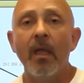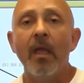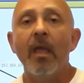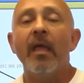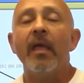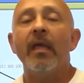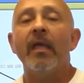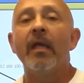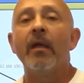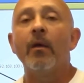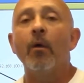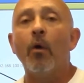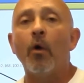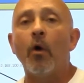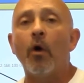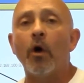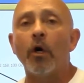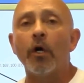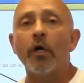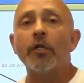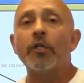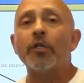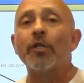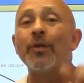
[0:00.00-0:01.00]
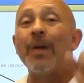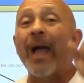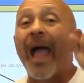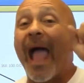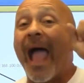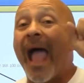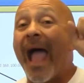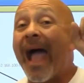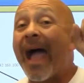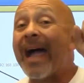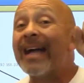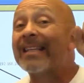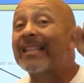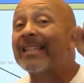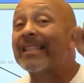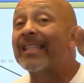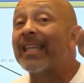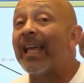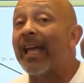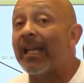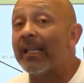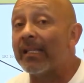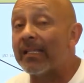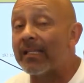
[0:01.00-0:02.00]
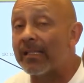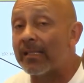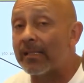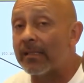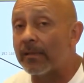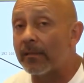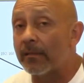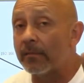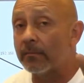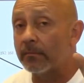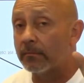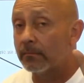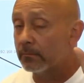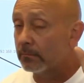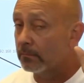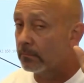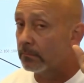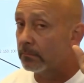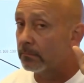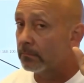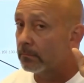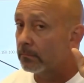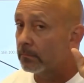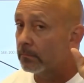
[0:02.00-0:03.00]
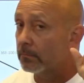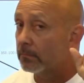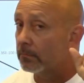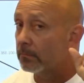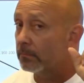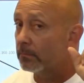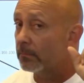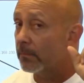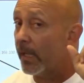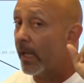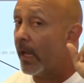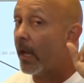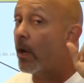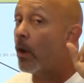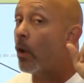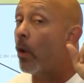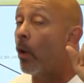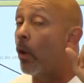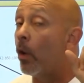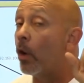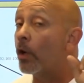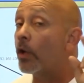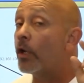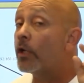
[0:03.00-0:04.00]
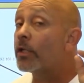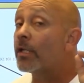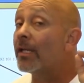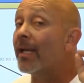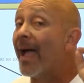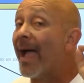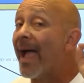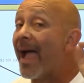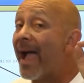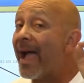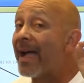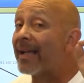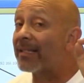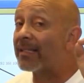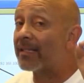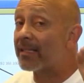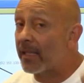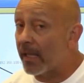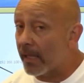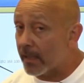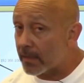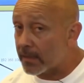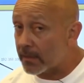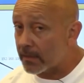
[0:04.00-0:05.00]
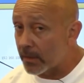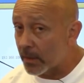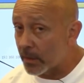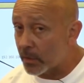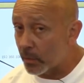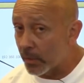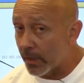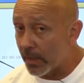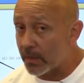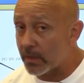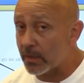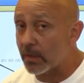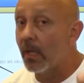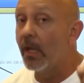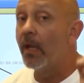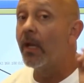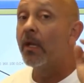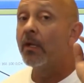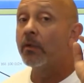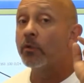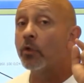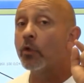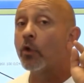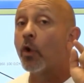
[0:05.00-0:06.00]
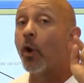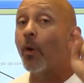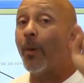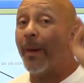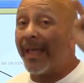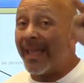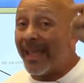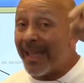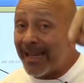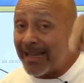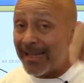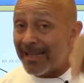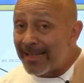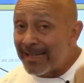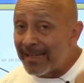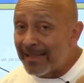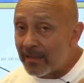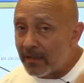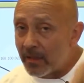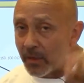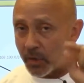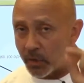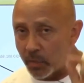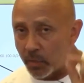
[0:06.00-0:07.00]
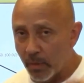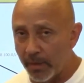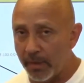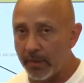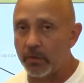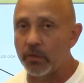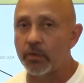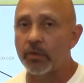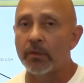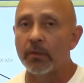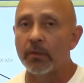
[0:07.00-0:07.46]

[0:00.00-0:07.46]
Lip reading: in order to access the switch, to go in the switch,